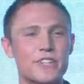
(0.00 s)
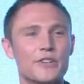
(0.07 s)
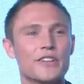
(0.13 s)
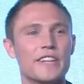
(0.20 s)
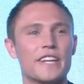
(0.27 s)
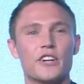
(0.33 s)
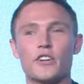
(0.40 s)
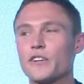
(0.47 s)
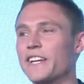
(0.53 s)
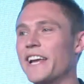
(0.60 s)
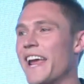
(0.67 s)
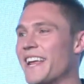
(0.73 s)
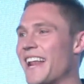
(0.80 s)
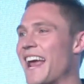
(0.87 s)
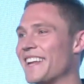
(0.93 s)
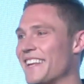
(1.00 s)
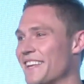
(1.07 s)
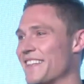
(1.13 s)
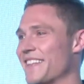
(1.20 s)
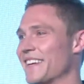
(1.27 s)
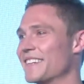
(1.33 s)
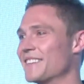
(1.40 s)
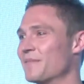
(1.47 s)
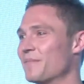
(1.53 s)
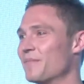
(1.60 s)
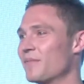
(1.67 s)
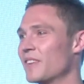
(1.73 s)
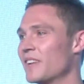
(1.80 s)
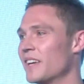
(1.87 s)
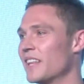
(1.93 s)
literally create anything.
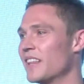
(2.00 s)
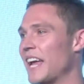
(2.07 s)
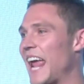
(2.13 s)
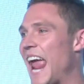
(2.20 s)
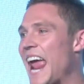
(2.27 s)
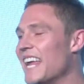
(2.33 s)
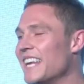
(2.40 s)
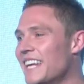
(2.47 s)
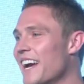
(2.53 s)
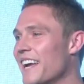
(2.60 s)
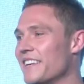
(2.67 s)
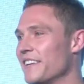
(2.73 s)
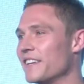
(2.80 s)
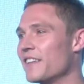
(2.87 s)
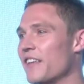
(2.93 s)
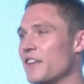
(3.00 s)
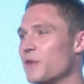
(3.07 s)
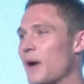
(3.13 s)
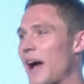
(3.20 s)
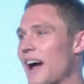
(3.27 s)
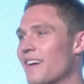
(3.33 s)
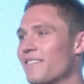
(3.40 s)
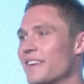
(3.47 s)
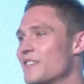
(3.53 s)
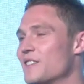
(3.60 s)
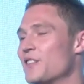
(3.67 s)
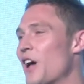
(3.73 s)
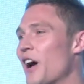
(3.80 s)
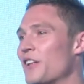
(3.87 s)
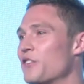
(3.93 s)
Like, any idea that you have
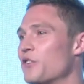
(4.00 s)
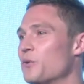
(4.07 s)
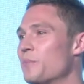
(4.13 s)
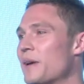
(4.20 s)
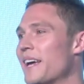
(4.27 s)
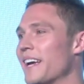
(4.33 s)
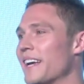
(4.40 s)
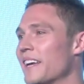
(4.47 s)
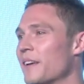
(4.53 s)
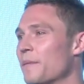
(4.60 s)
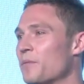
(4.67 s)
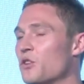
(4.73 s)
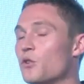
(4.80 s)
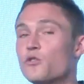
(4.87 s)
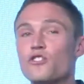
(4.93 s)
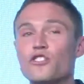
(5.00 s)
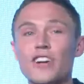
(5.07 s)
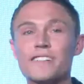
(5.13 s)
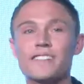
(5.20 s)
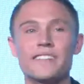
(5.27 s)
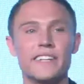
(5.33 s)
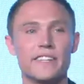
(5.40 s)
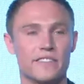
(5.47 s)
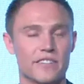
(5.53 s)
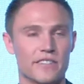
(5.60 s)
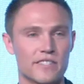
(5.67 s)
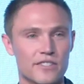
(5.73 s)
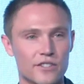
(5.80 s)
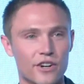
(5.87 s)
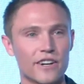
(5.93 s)
is not too big. You just need to
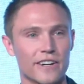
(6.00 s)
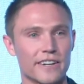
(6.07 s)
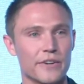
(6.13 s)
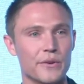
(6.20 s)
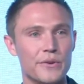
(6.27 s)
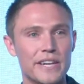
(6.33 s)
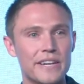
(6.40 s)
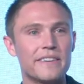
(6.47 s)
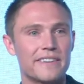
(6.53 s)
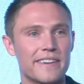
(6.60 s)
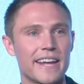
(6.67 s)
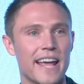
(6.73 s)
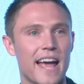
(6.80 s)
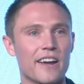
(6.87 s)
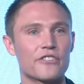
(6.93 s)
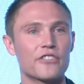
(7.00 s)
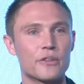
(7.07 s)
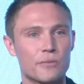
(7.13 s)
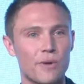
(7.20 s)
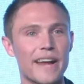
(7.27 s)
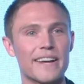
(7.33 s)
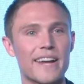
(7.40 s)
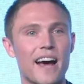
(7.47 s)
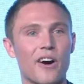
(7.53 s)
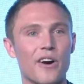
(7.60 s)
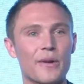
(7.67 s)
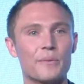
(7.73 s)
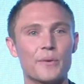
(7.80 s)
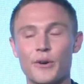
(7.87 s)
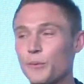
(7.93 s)
start. You need to take action right
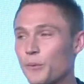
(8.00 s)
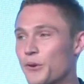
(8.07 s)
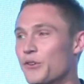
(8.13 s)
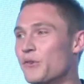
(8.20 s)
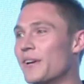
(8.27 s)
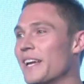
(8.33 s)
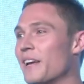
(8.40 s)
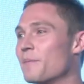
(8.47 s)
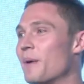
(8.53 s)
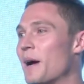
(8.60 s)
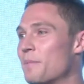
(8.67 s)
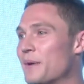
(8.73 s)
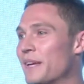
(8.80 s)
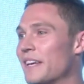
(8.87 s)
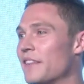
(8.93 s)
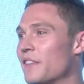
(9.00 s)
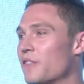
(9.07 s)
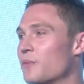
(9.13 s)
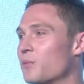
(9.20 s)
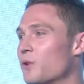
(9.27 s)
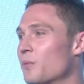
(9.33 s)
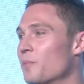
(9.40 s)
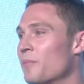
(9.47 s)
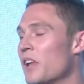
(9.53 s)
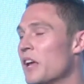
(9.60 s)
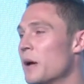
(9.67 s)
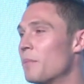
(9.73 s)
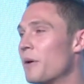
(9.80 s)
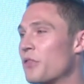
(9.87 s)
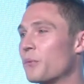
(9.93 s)
now. And we're doing it by being in this room.
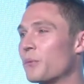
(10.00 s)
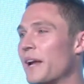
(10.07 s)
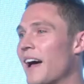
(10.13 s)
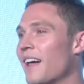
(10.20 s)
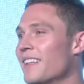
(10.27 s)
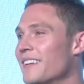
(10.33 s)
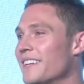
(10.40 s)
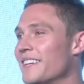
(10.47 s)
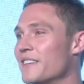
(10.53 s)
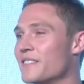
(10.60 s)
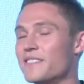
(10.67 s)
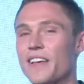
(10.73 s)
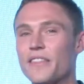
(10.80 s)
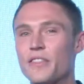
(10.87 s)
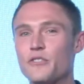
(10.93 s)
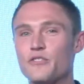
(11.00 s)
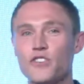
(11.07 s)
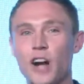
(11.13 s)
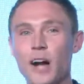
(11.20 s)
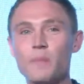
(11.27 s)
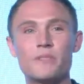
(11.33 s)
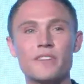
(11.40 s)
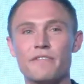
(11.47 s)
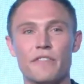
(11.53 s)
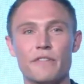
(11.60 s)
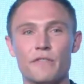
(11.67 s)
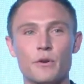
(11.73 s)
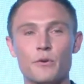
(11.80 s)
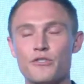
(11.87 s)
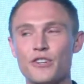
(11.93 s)
But the reality is that the jobs of the
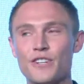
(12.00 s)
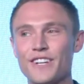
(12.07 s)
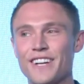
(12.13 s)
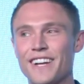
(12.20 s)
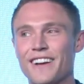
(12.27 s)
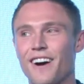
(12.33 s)
future